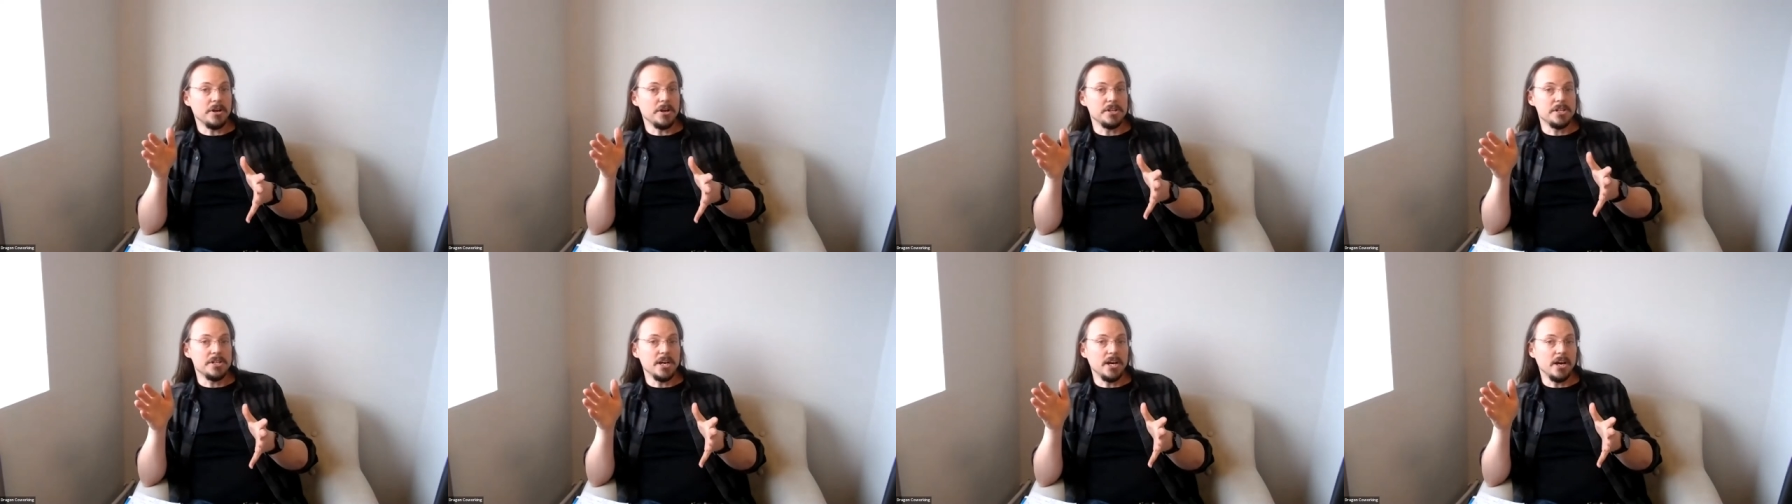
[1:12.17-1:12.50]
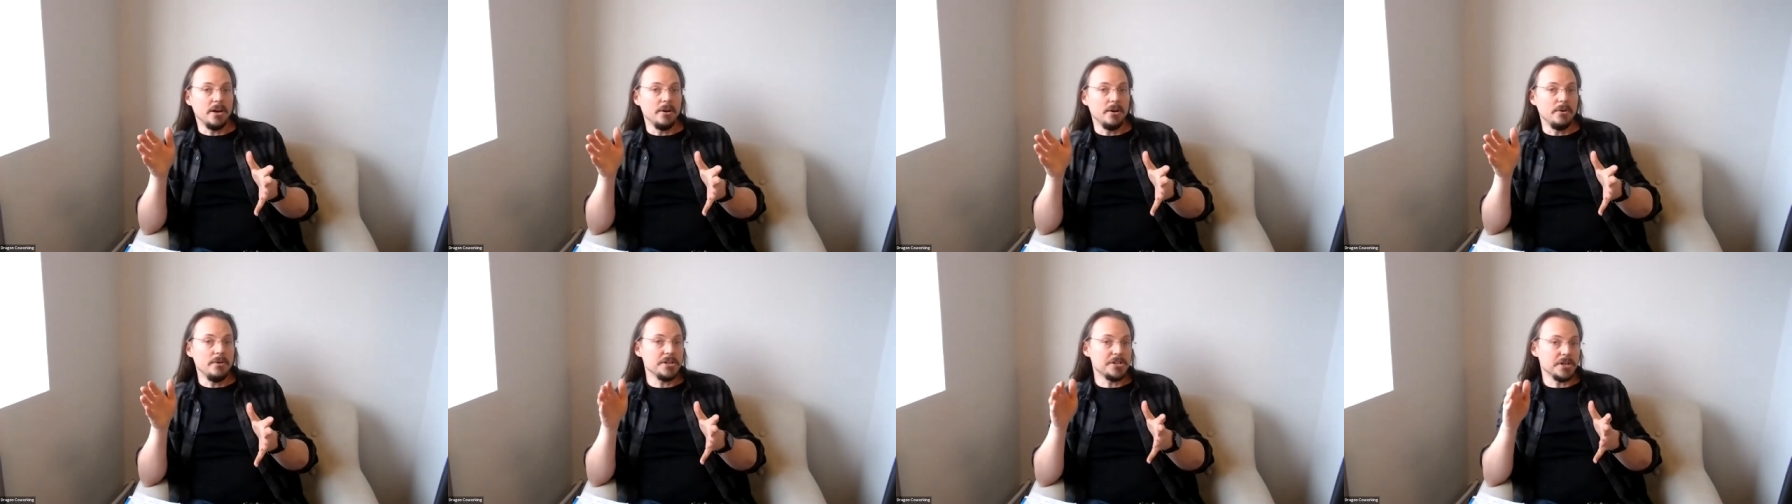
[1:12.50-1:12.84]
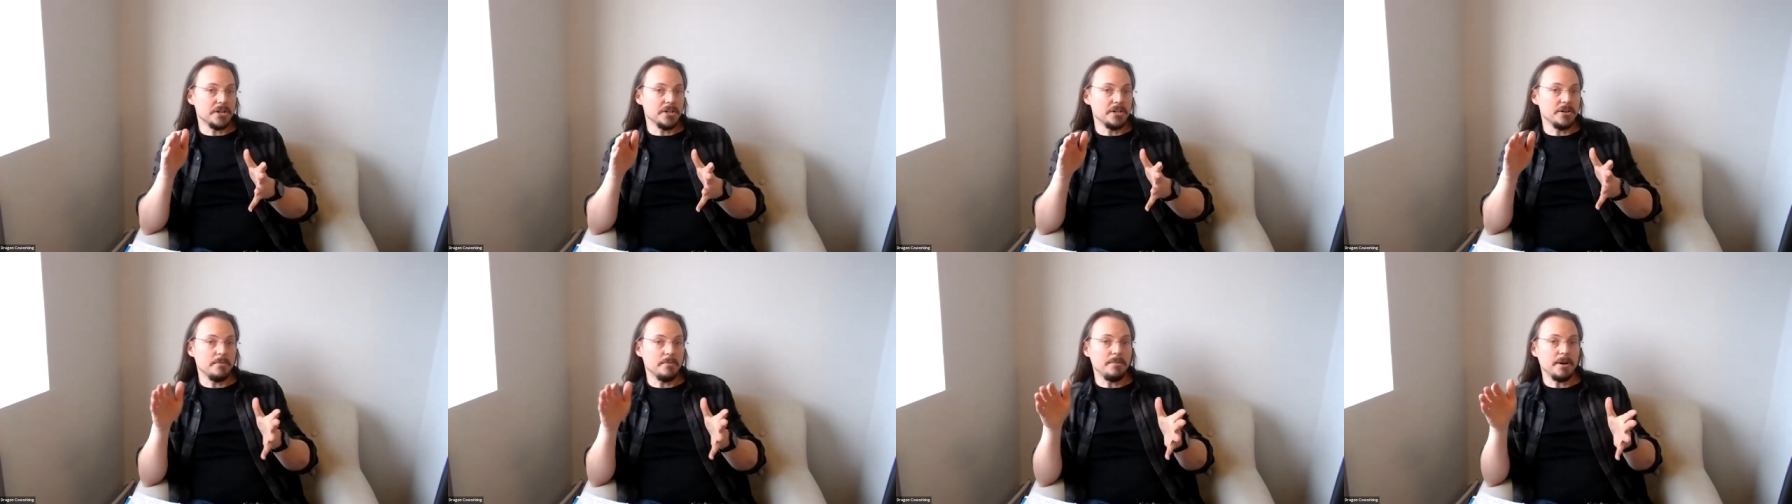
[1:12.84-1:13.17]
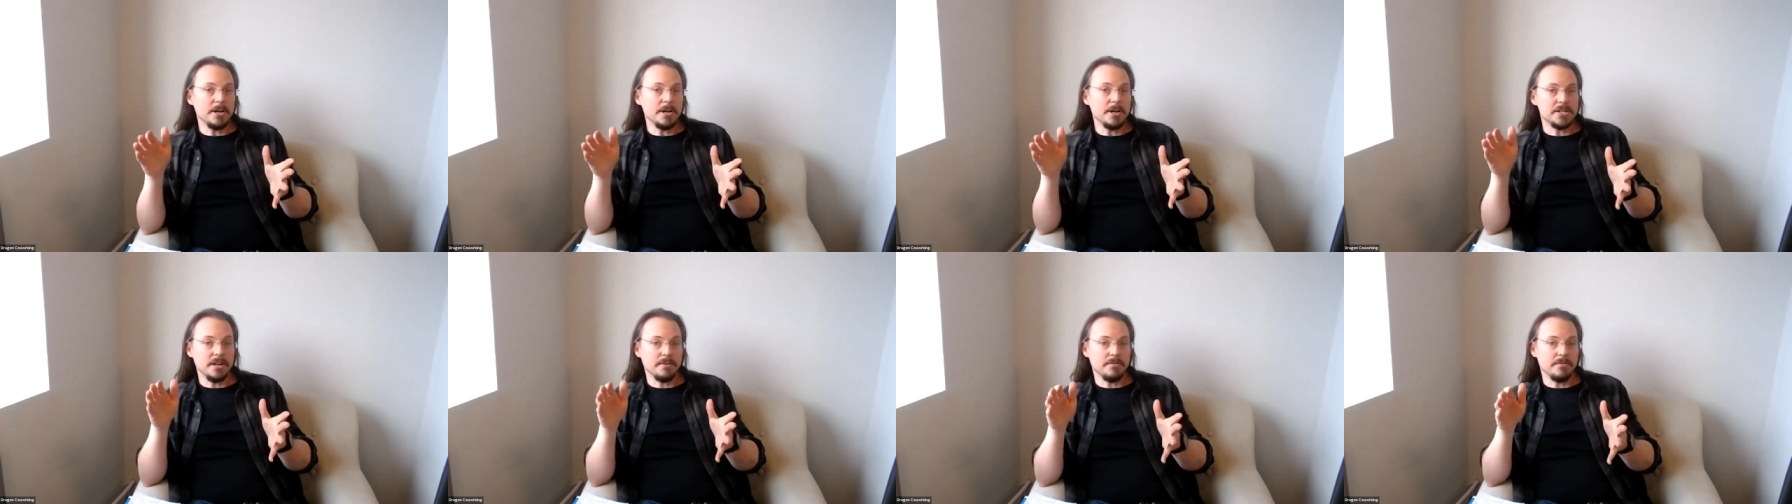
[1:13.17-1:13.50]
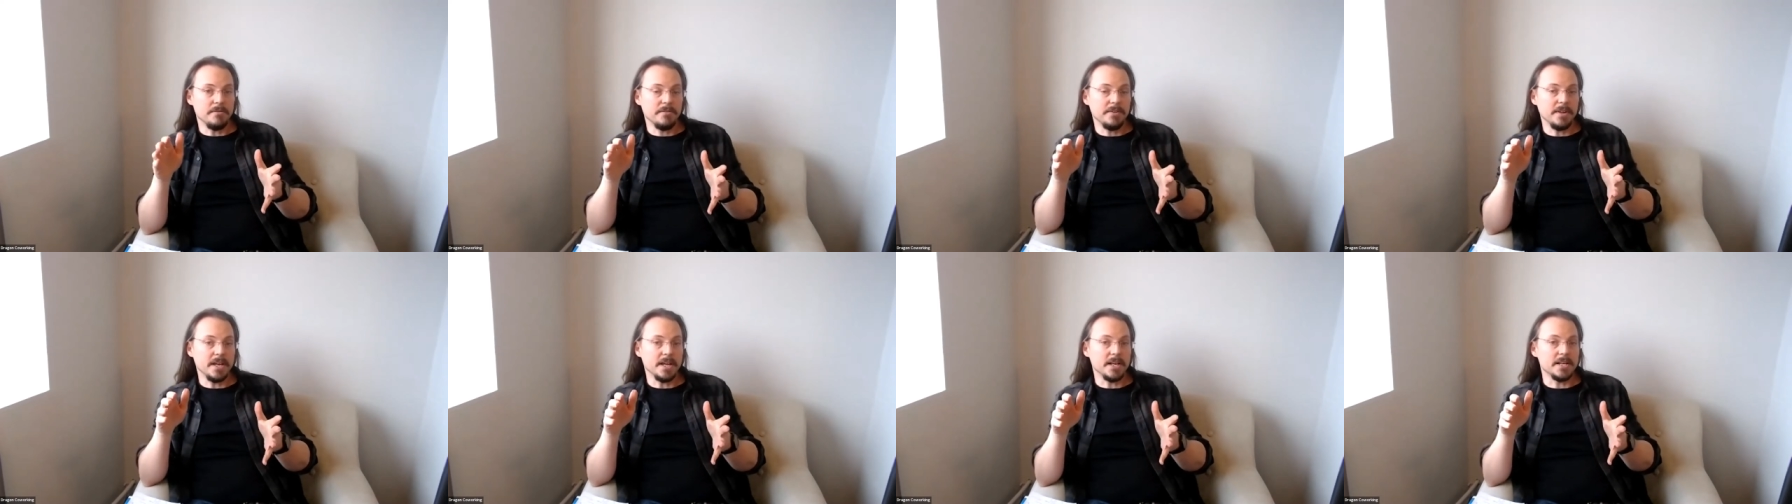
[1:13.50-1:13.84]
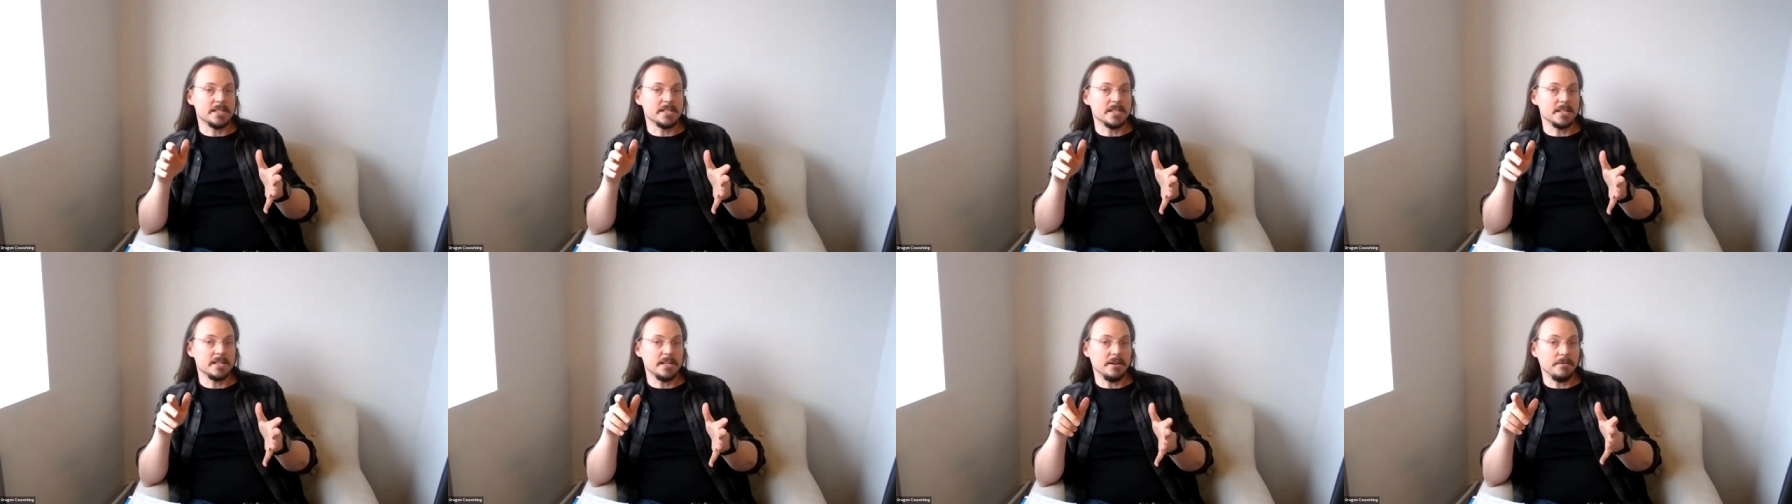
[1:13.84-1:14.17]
you can do is you can do a bunch of different things.